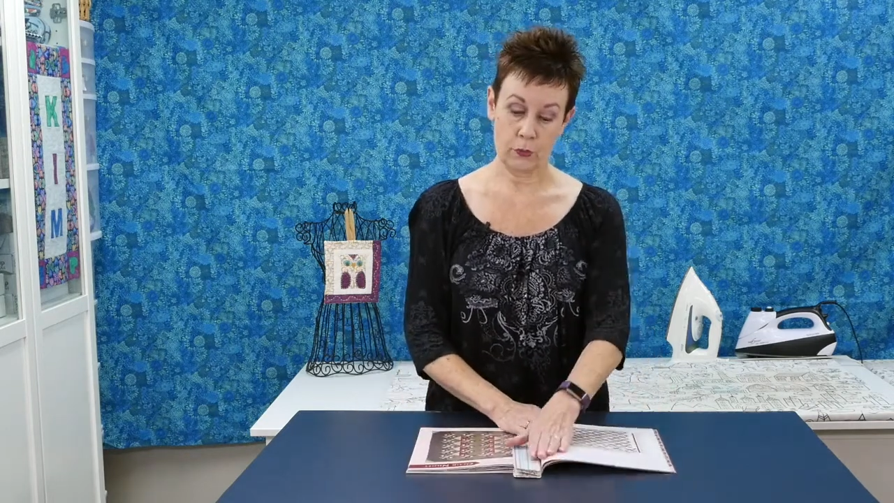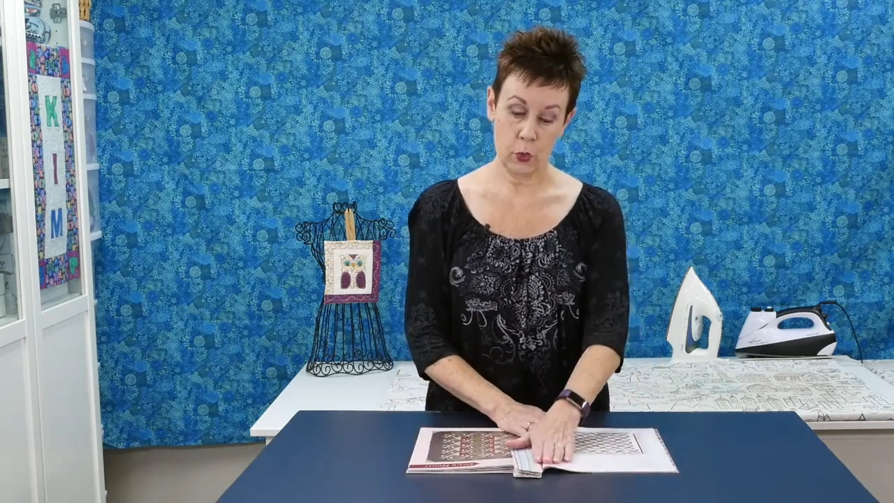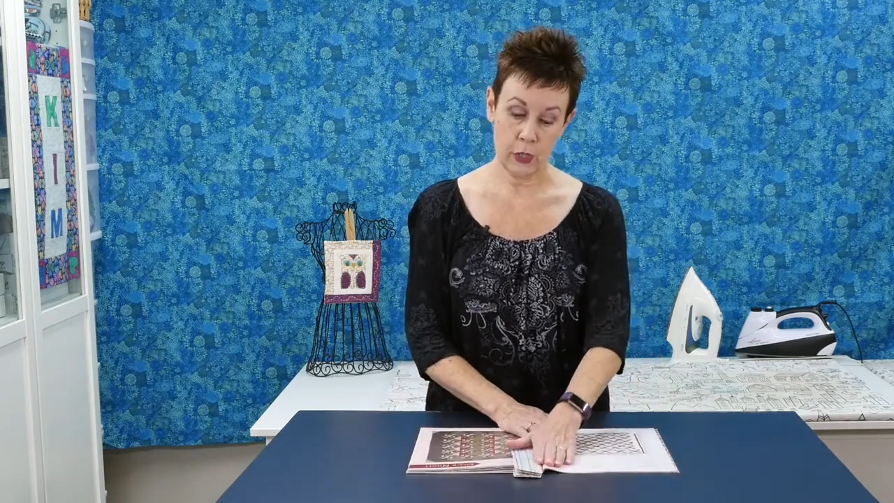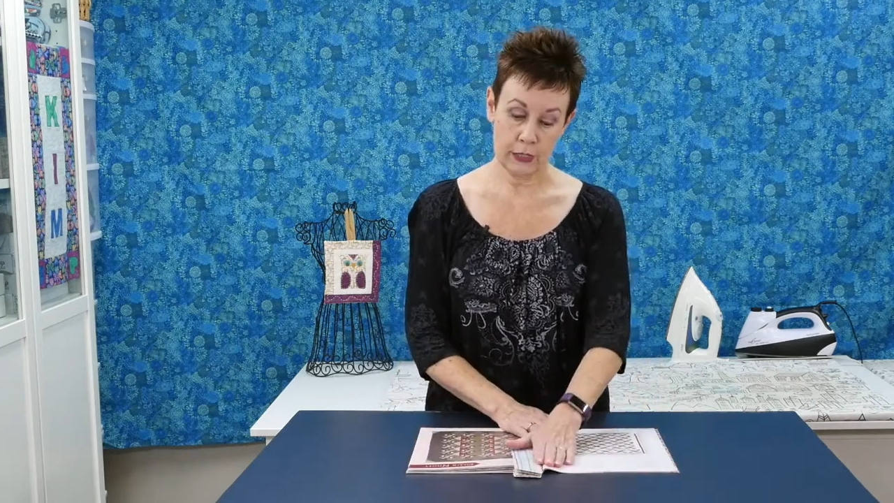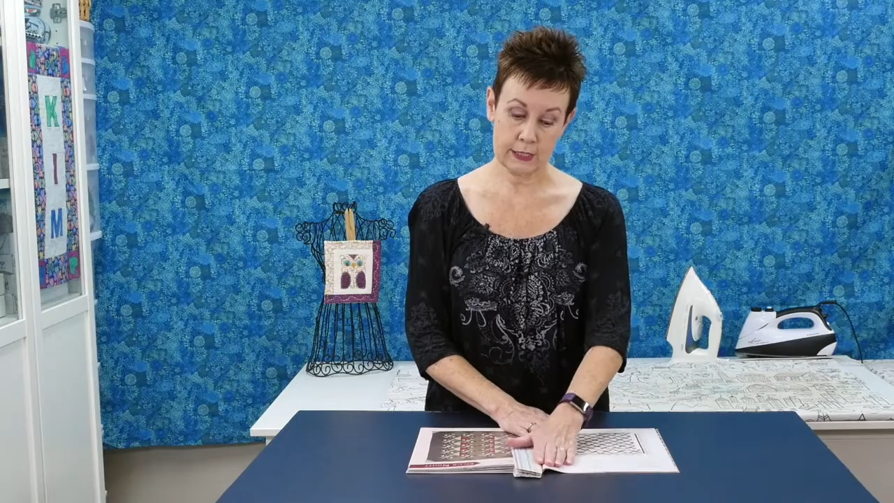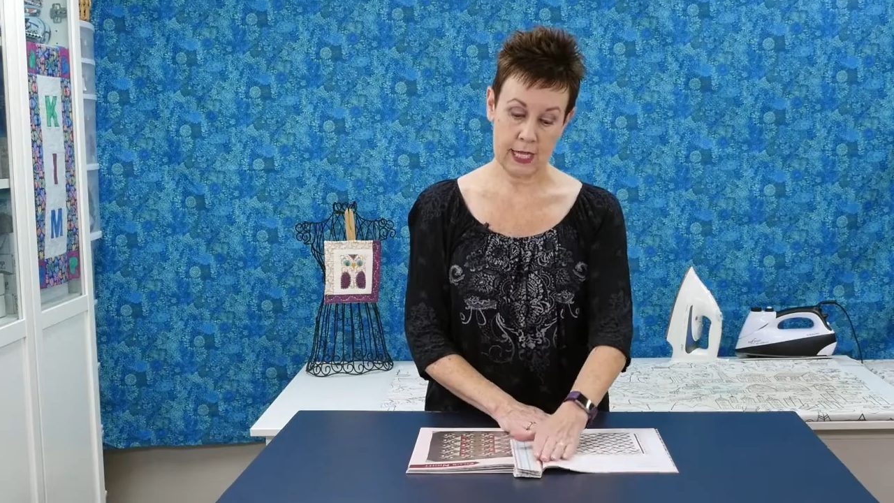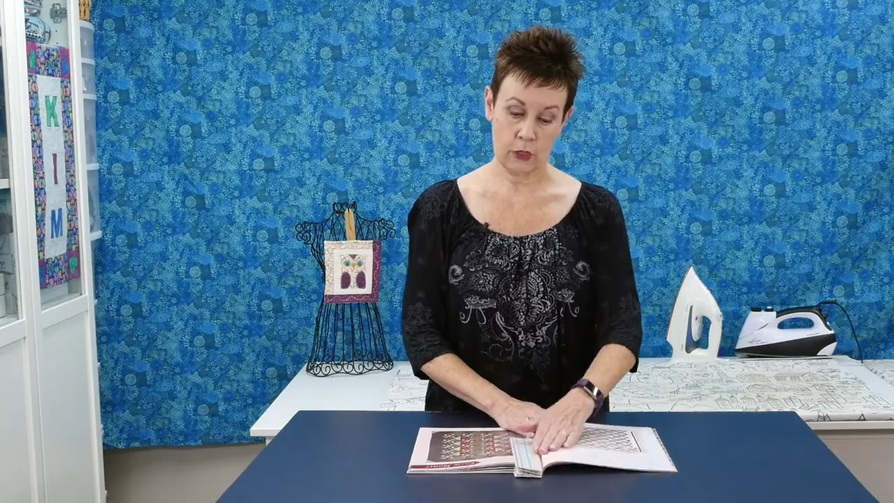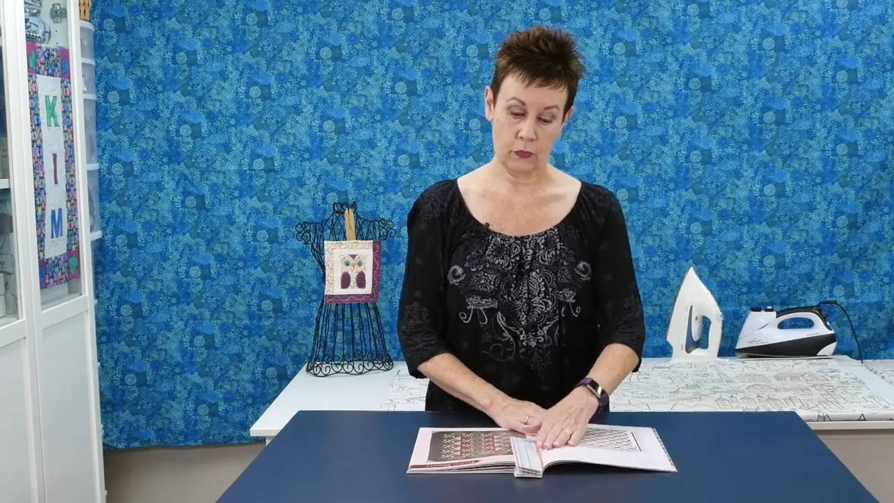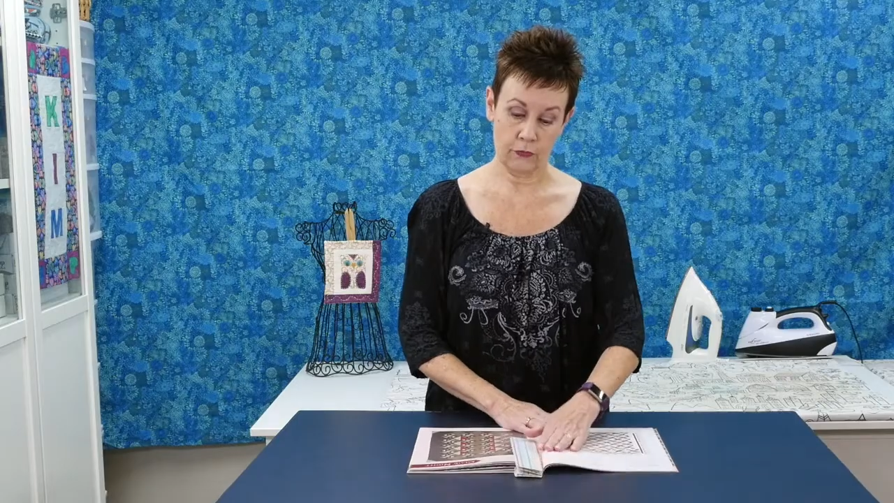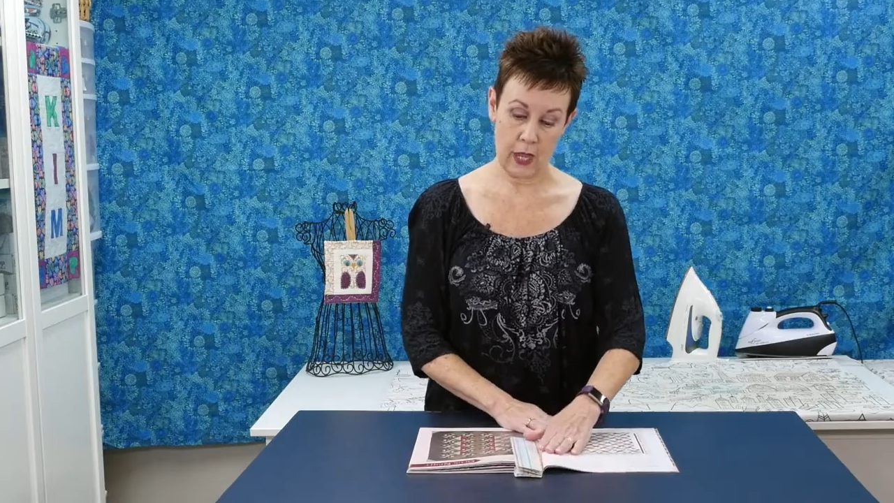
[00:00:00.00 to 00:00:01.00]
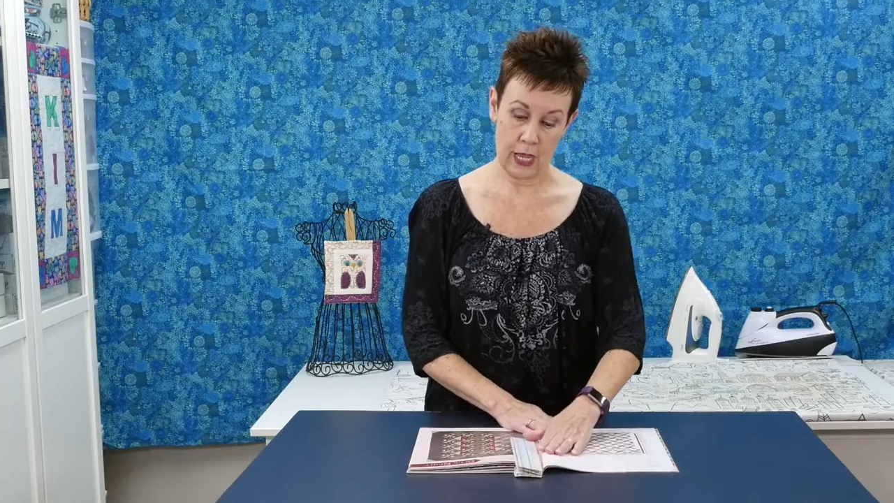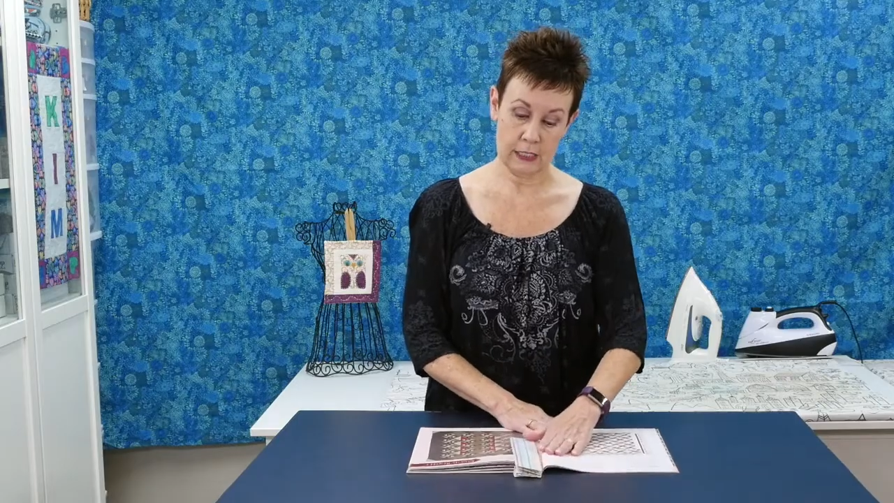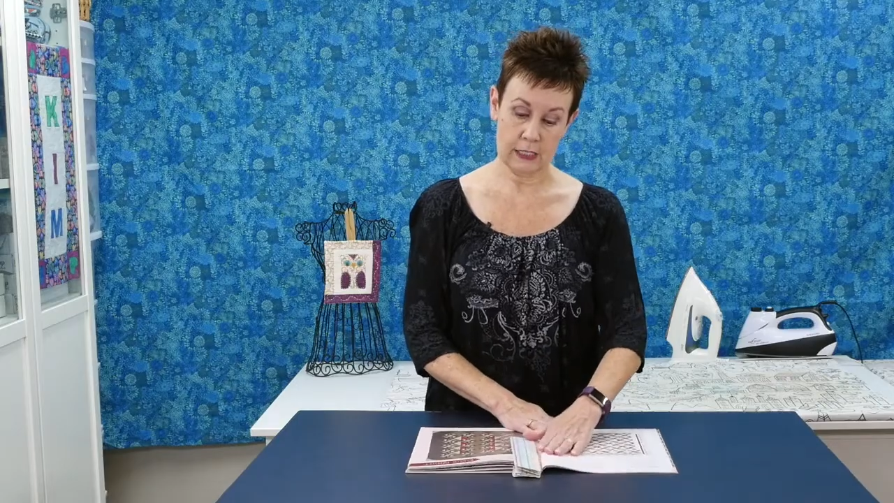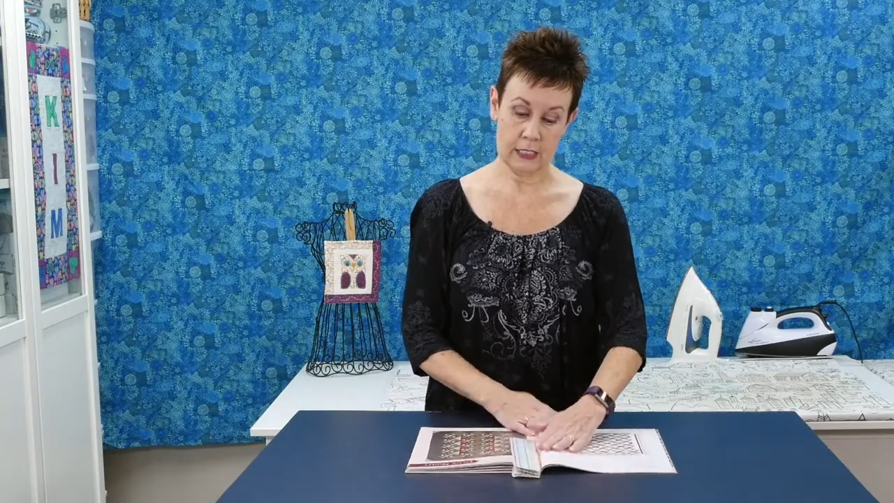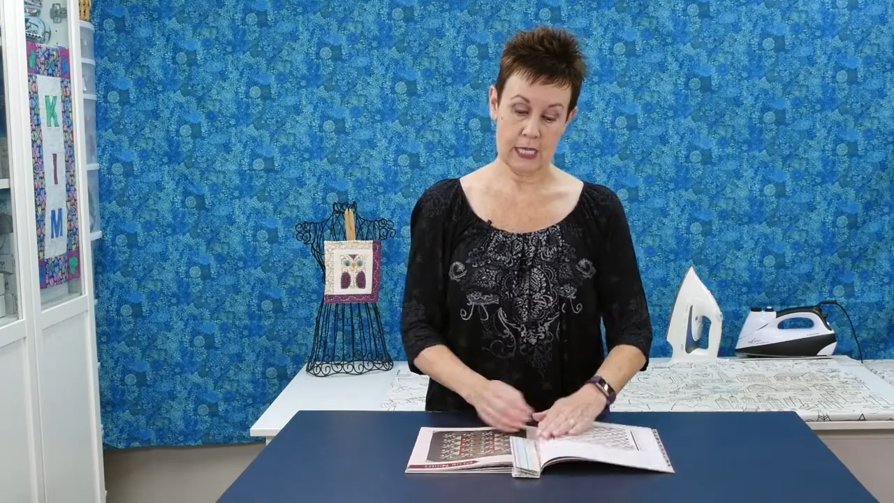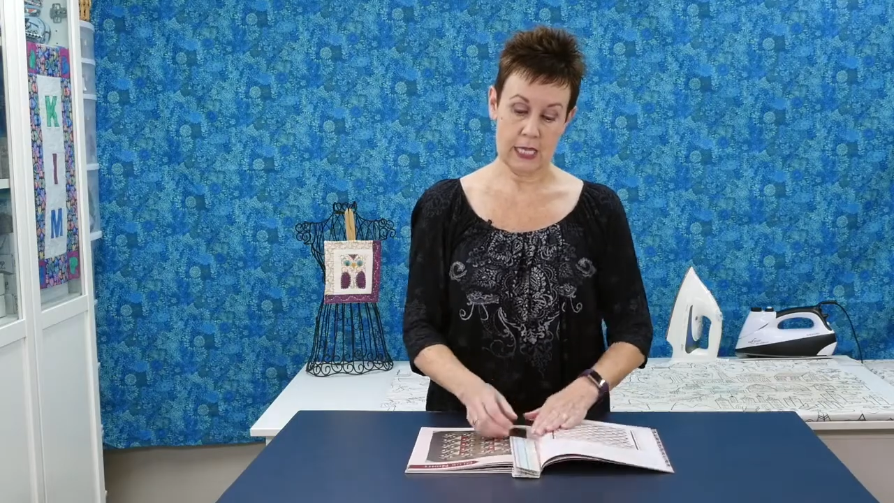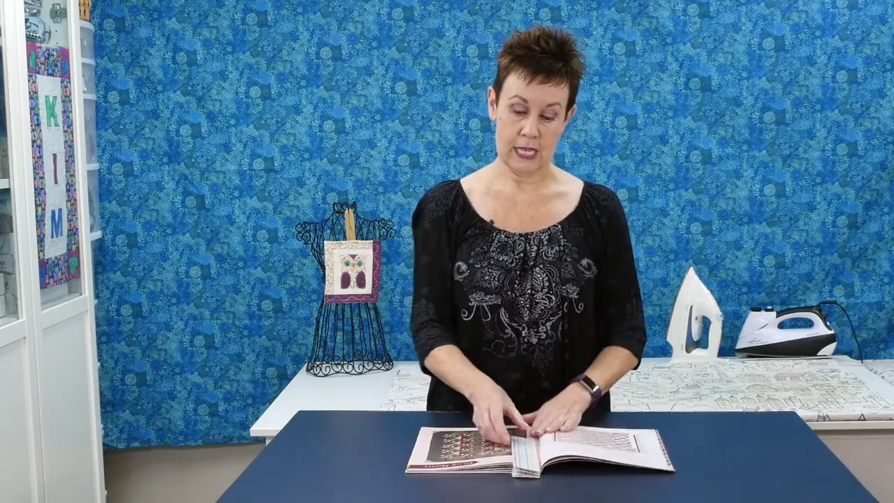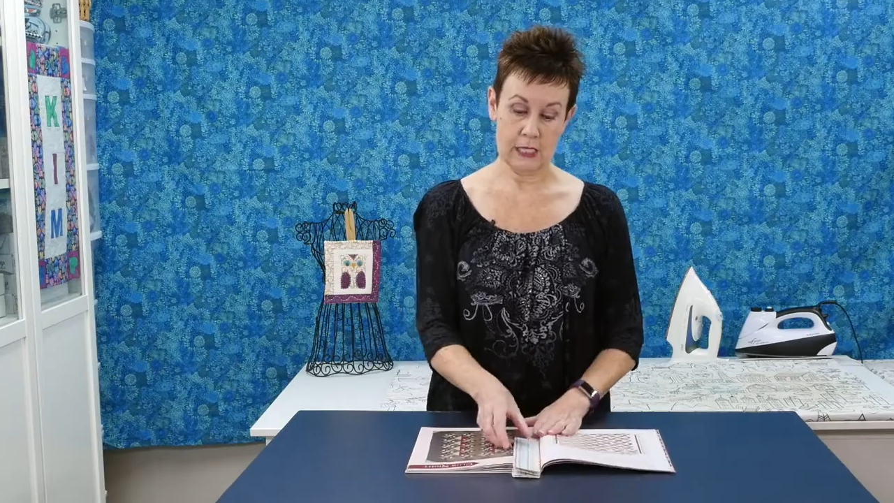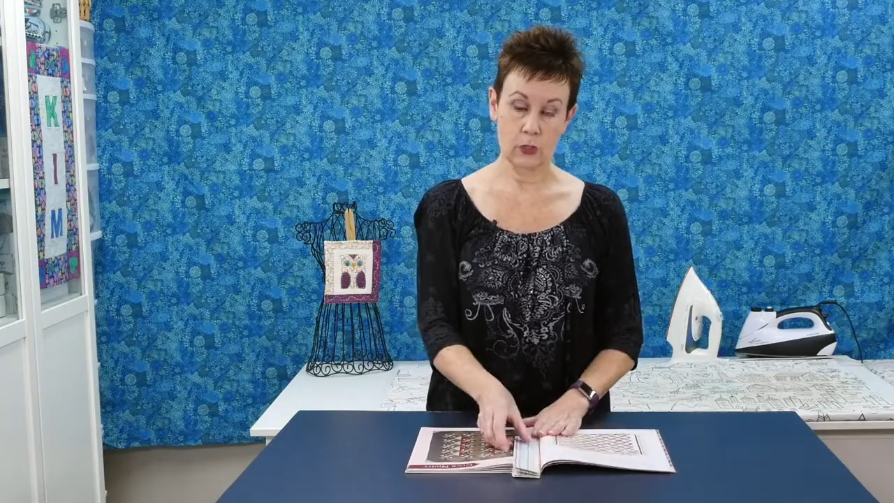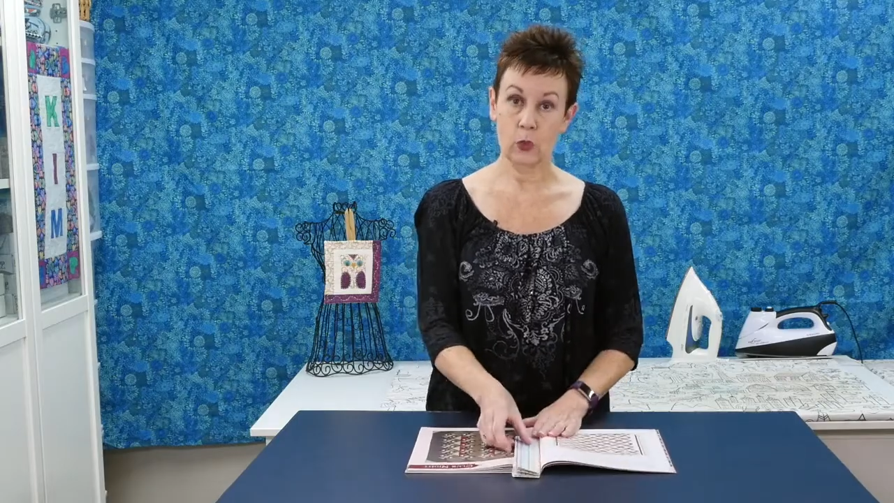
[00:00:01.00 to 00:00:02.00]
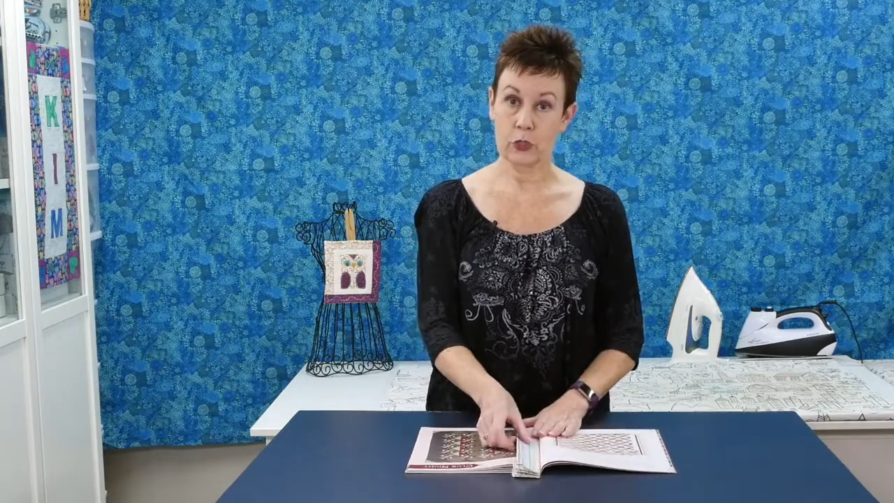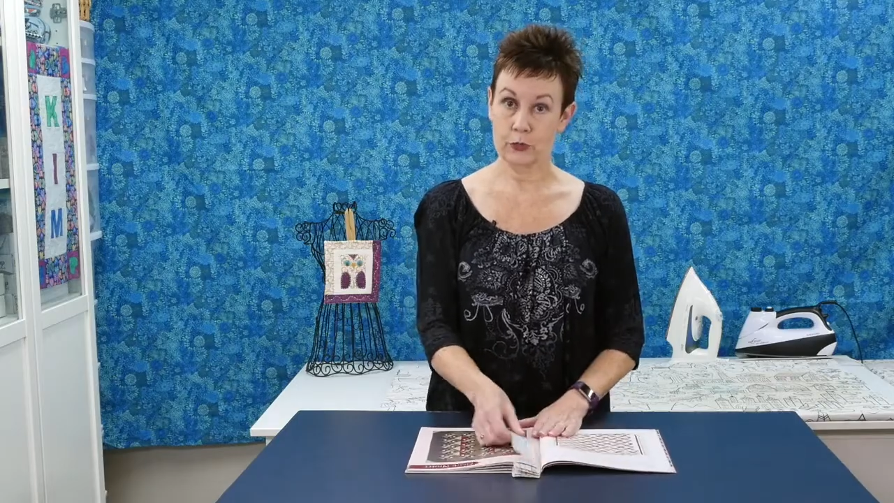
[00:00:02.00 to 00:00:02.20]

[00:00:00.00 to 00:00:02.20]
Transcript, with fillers: quilts that you'll find in Quilt